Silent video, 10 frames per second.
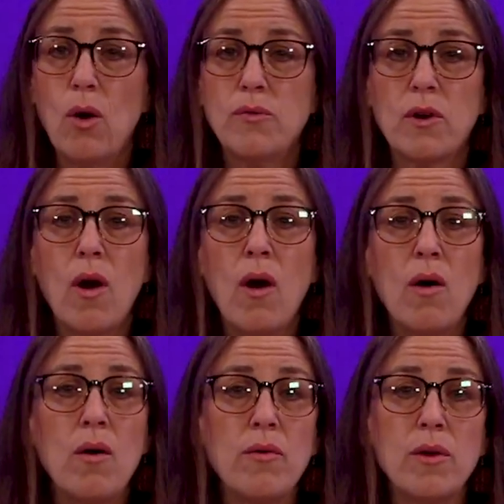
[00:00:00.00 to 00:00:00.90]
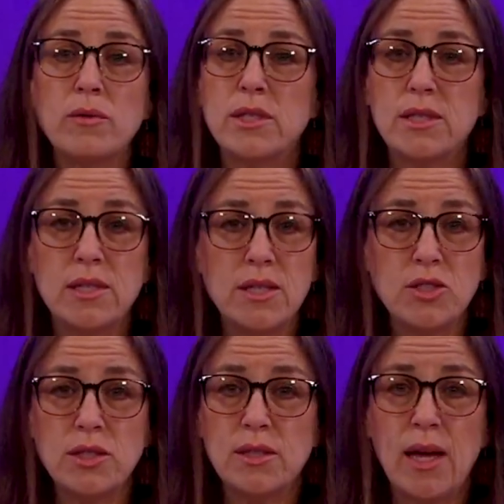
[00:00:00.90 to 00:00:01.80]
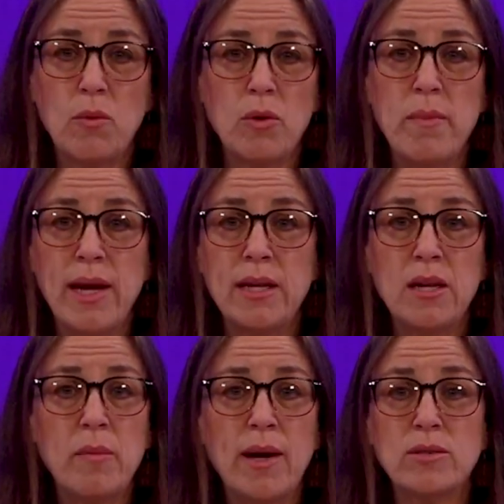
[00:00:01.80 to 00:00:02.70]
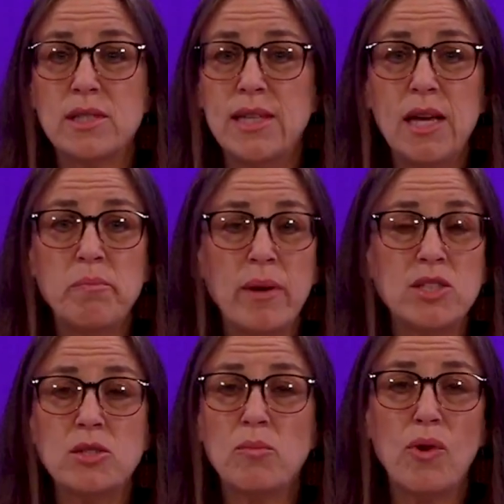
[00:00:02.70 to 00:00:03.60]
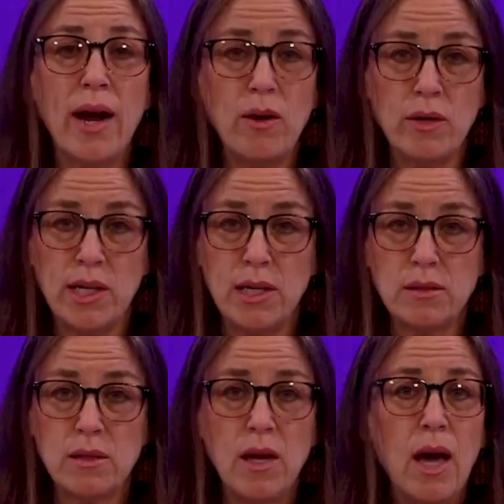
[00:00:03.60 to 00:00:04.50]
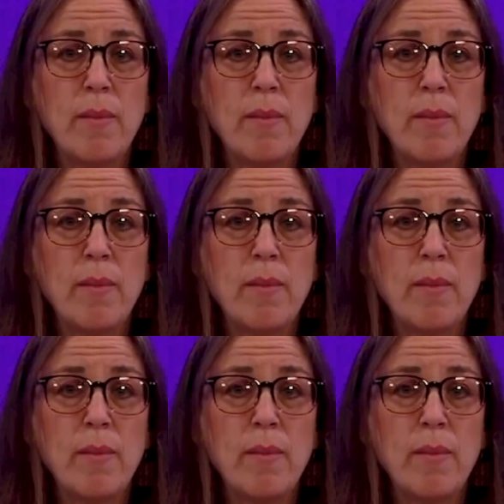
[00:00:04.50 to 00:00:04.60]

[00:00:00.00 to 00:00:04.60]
over all those decisions that were made about state budget priorities,